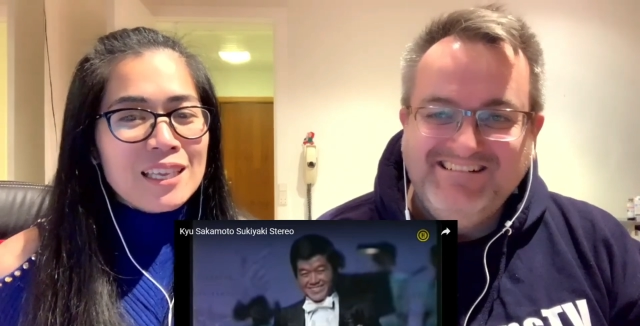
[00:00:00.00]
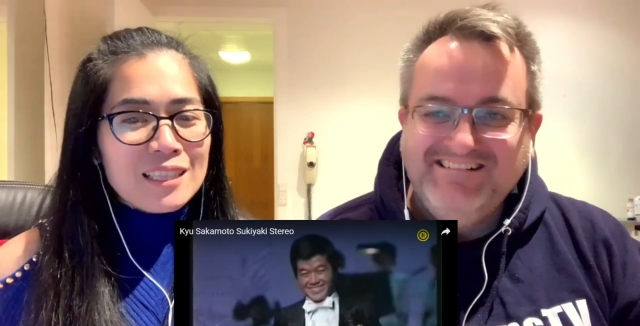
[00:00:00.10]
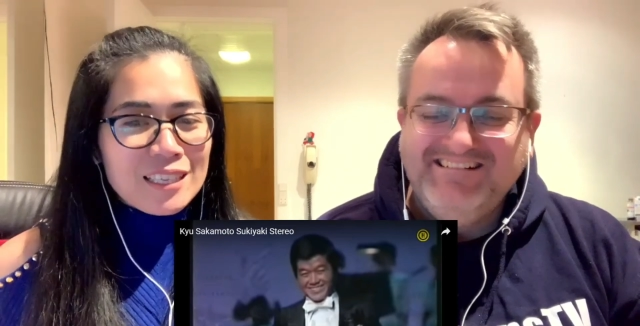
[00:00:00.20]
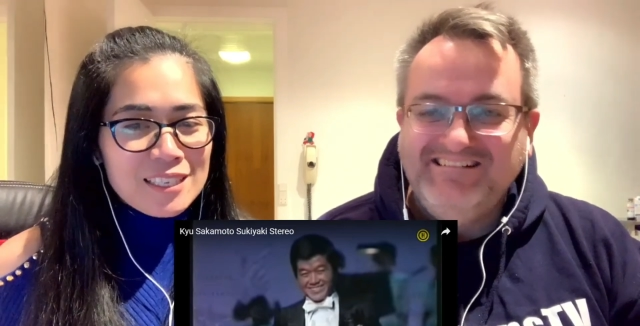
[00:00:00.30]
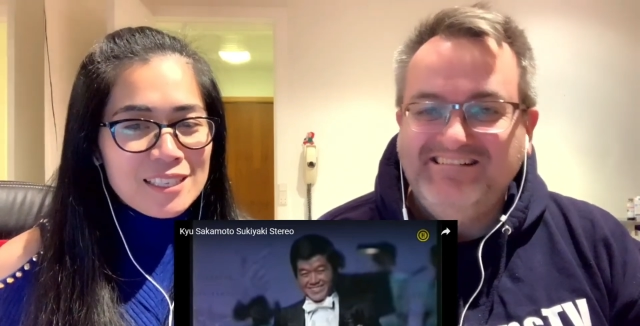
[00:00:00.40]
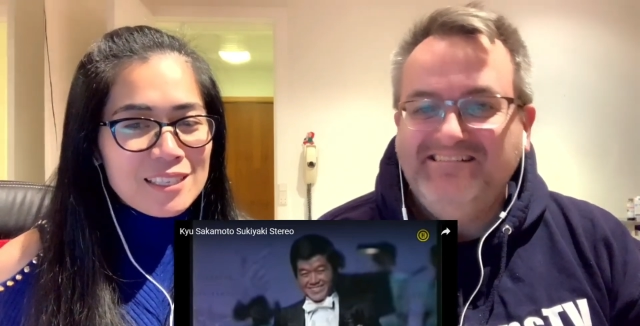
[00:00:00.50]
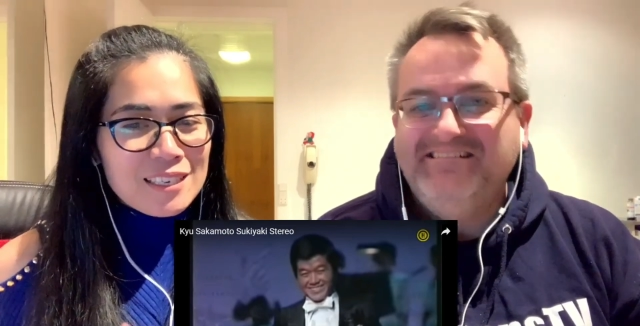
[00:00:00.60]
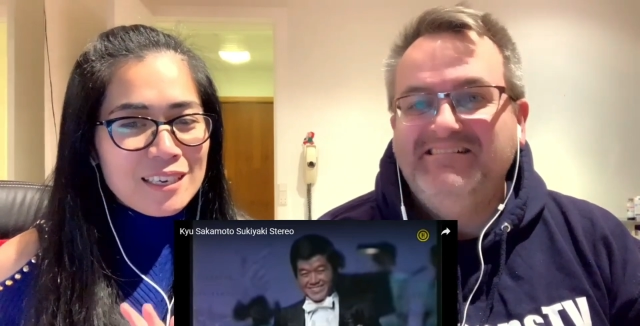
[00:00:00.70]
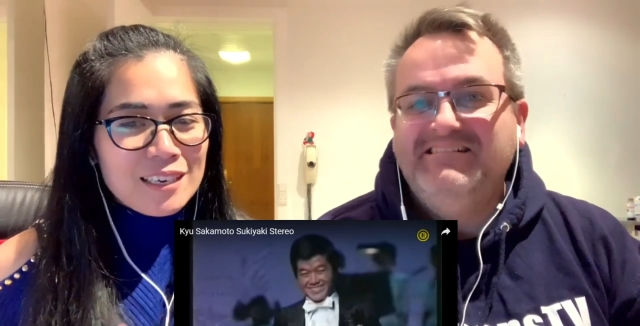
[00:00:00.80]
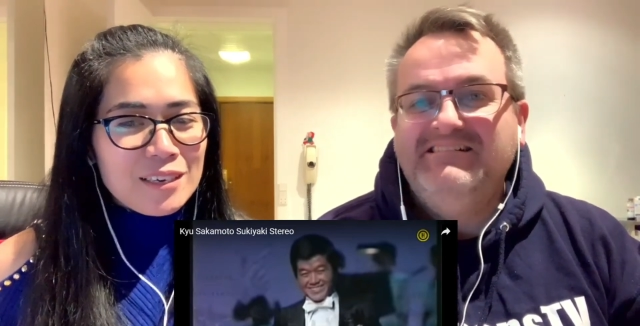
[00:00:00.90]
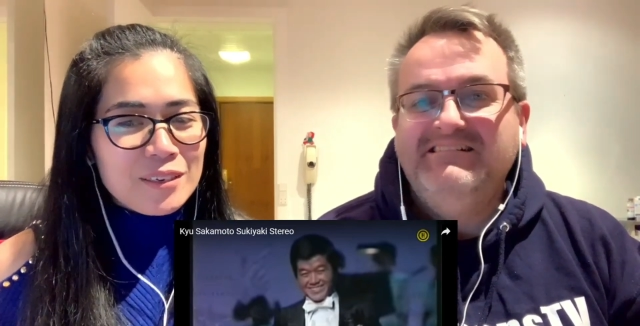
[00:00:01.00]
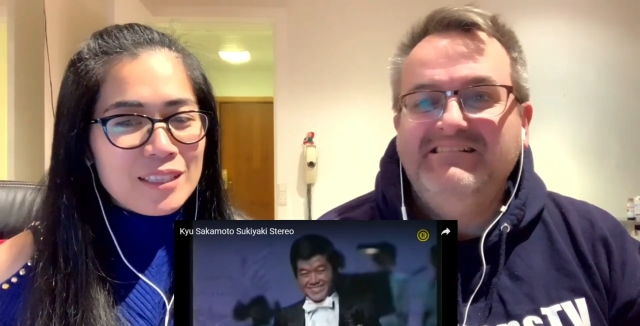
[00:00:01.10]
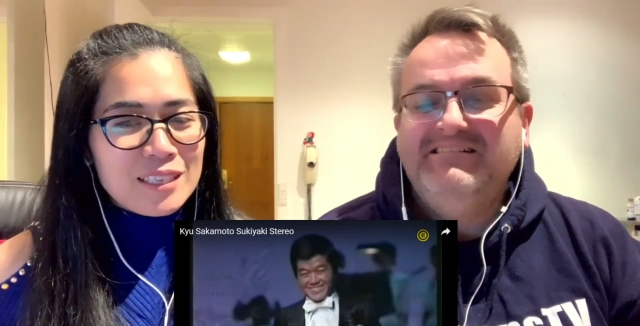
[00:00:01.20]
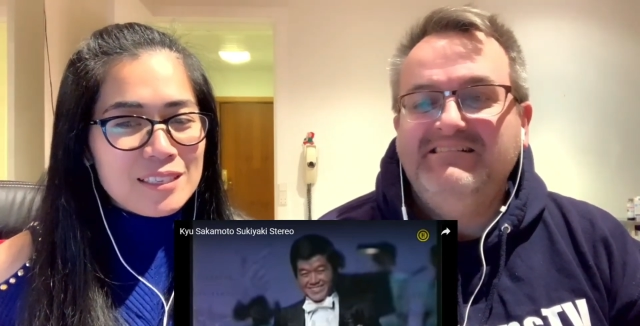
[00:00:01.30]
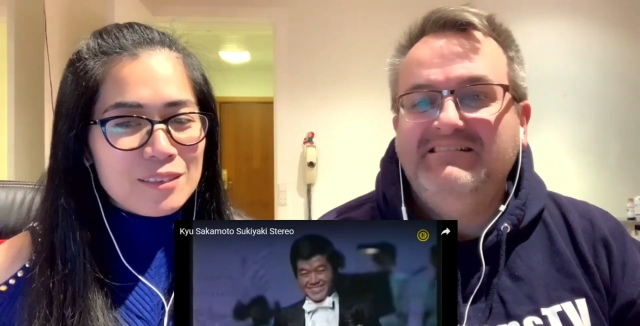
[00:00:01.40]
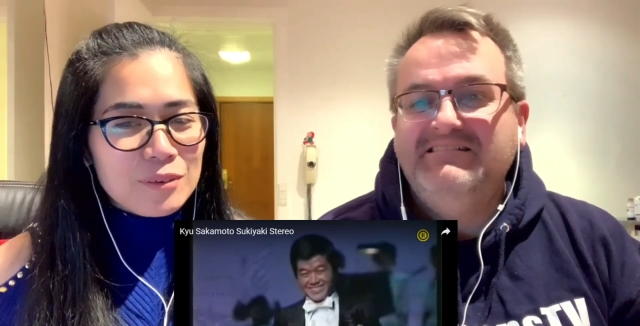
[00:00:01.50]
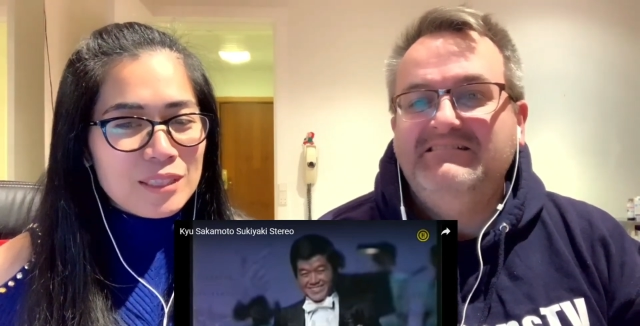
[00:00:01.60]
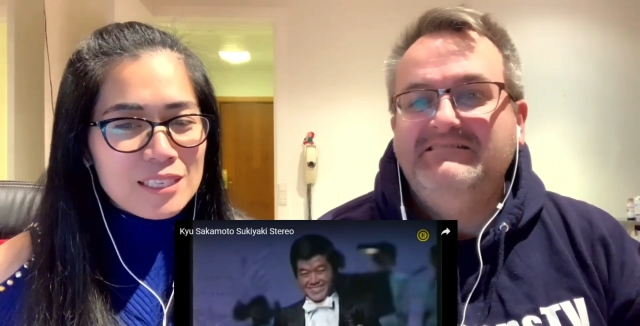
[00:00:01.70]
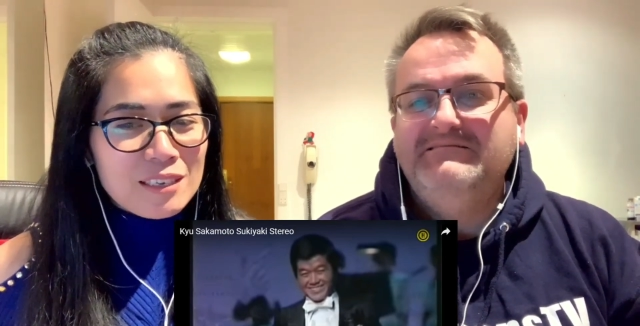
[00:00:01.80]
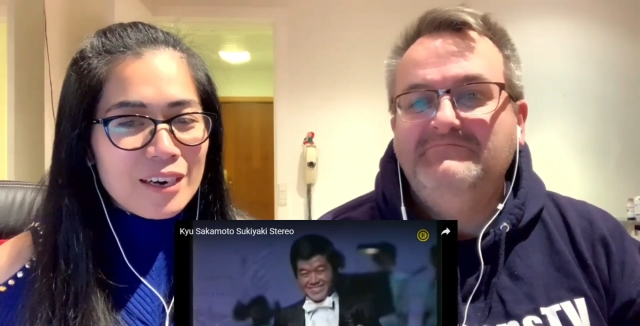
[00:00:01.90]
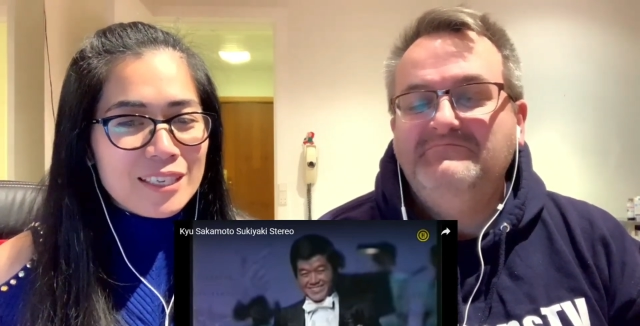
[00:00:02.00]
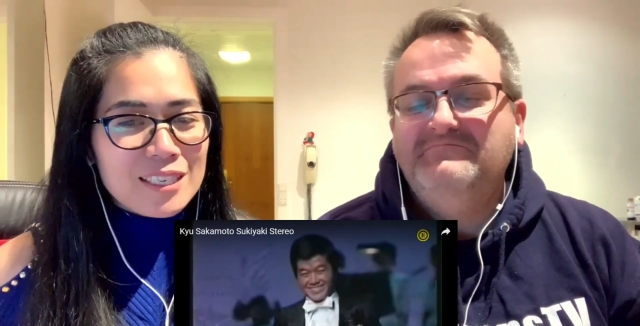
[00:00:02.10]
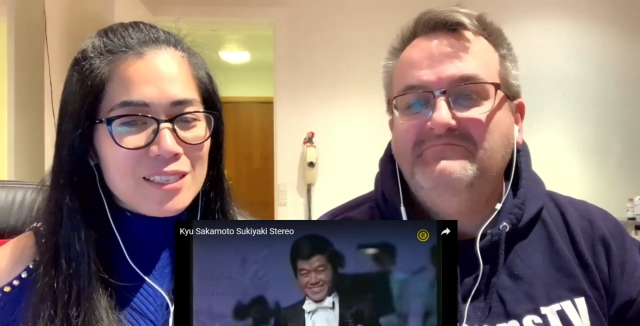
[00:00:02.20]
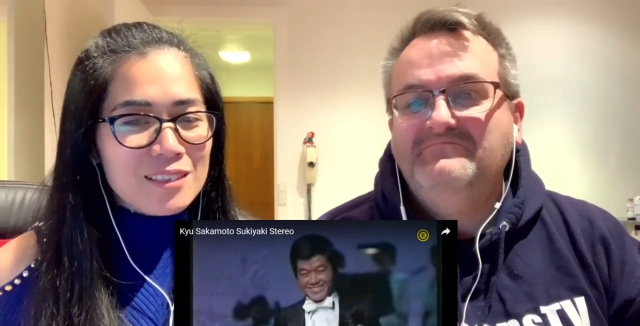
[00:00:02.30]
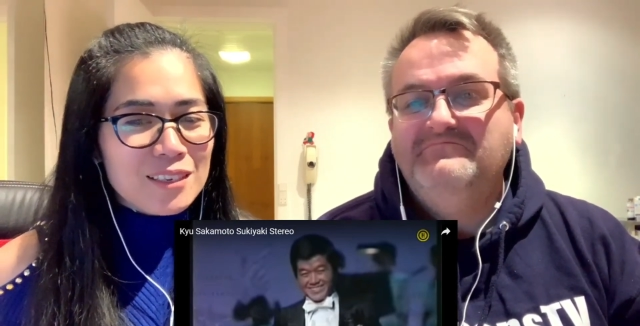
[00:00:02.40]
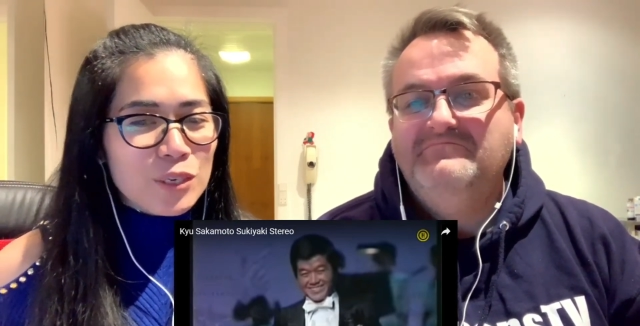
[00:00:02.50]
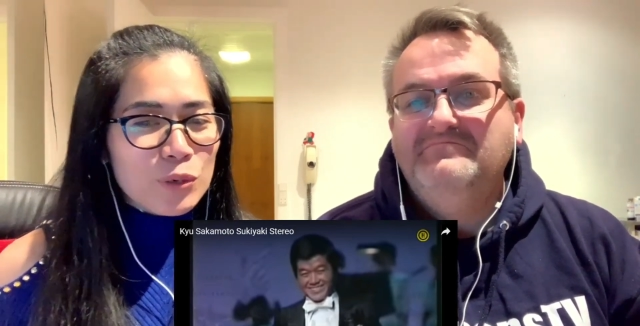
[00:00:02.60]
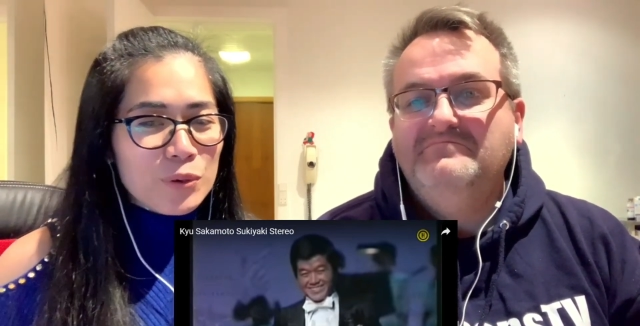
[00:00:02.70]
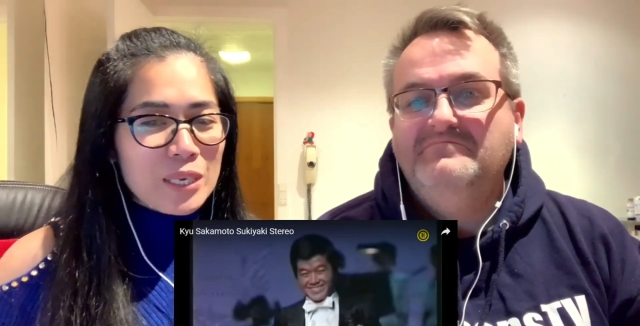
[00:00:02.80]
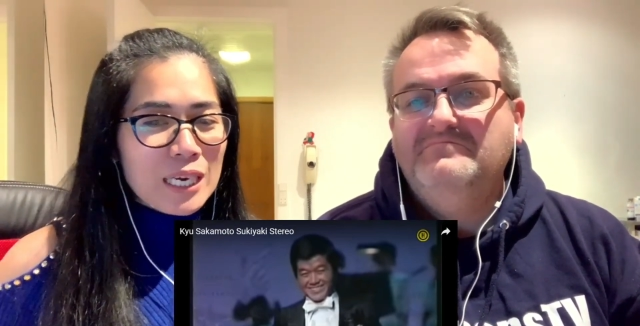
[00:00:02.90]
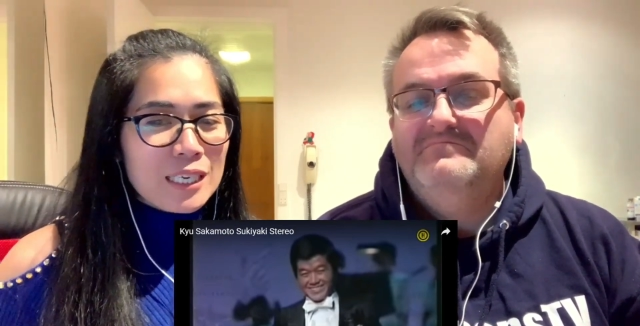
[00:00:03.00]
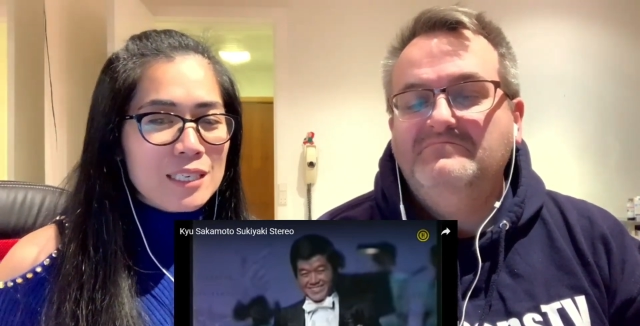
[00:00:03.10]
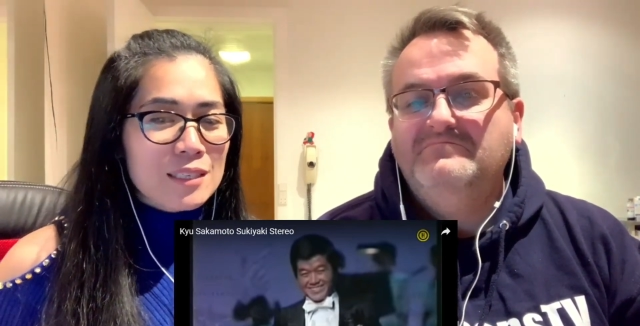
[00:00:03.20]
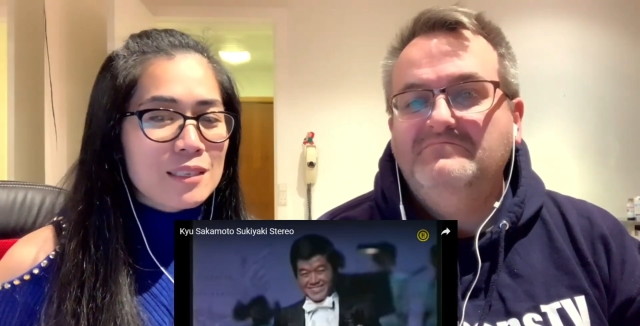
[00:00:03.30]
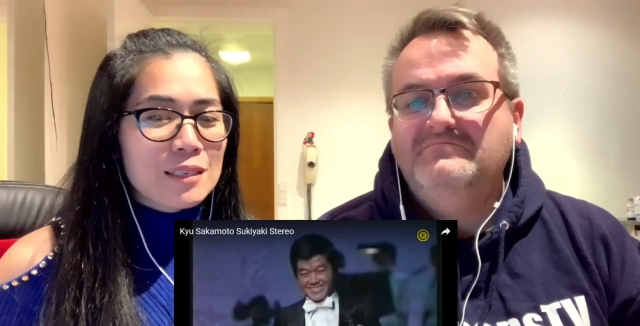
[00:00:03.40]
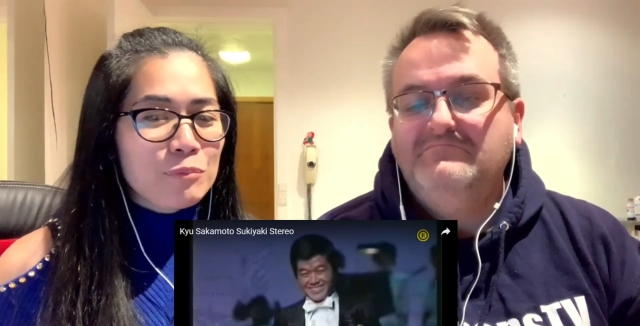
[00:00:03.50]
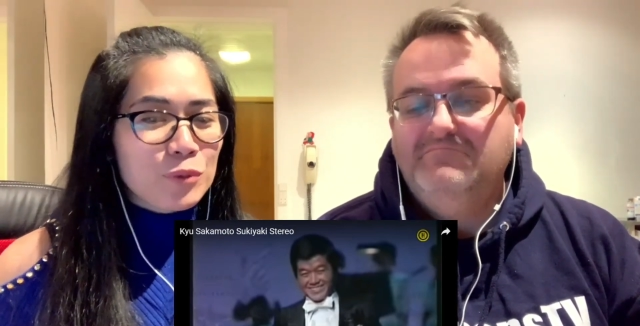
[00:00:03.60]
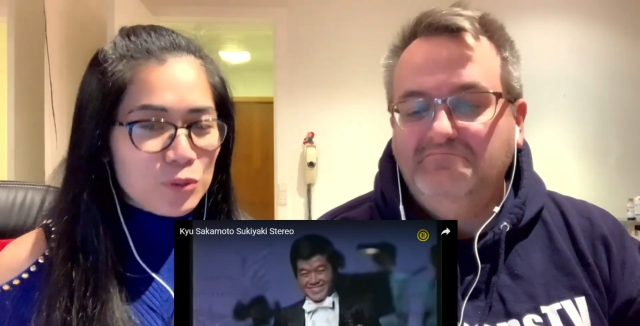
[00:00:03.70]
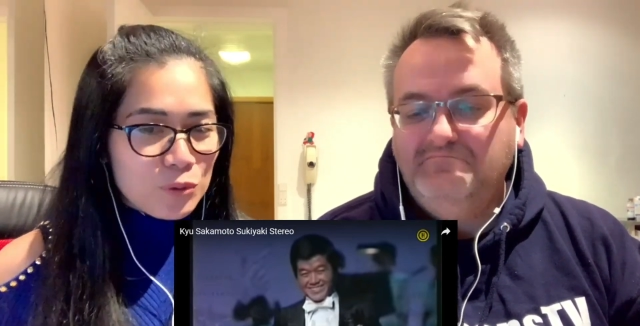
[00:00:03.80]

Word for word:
Speaker 1: this uh, in this uh, this artist Kyo Yakamoto